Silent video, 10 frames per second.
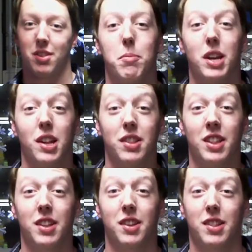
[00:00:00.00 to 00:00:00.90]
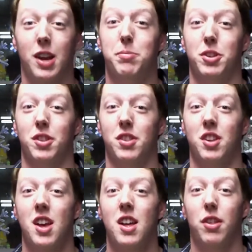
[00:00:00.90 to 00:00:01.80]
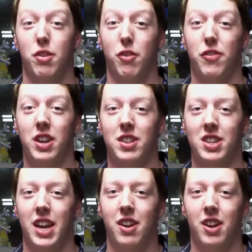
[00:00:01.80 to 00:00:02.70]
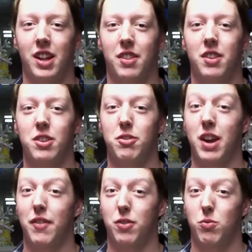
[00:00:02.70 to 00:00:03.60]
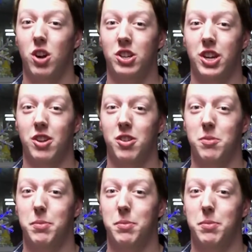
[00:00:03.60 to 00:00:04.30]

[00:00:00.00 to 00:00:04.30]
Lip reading: Because of these exceptions, sulfates and halides you have to watch out on,